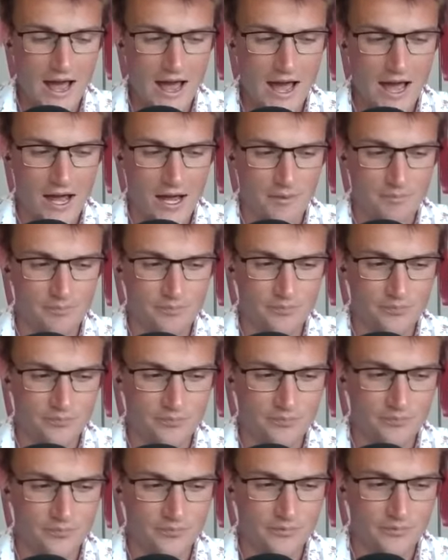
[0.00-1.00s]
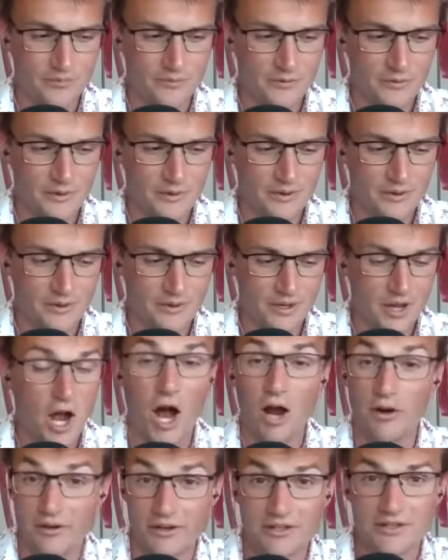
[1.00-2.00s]
um,
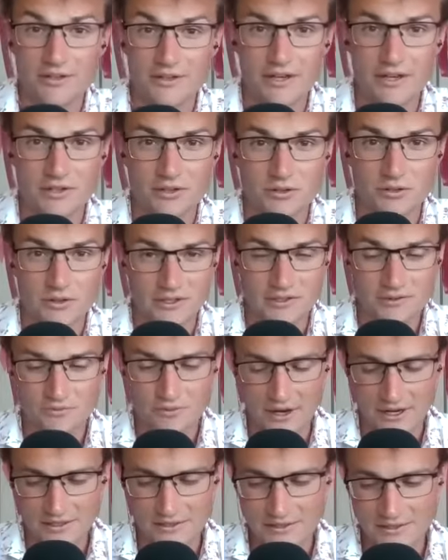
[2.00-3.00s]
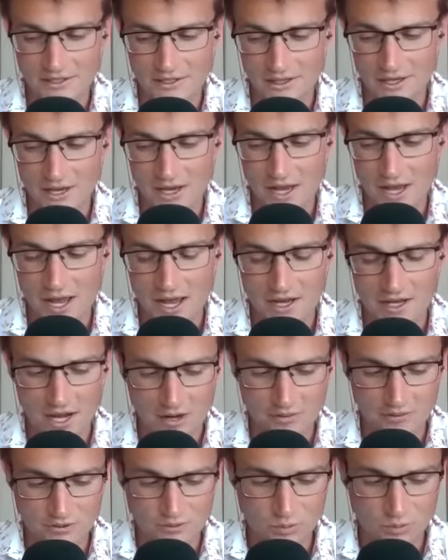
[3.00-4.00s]
are at increased risk. And
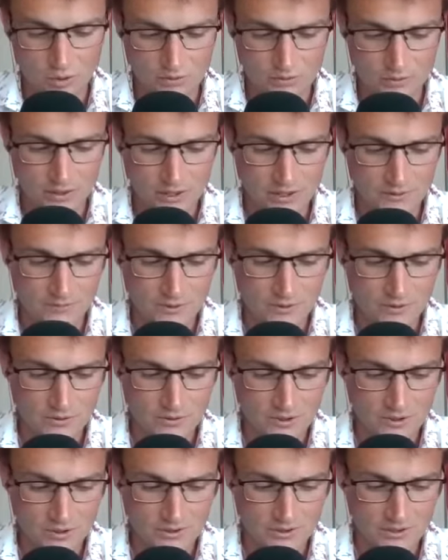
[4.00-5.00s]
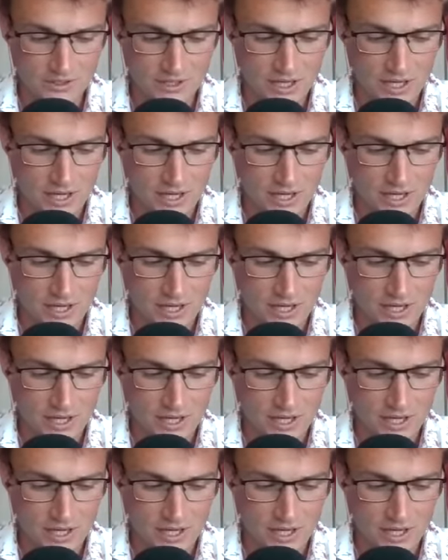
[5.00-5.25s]
I was wondering if you could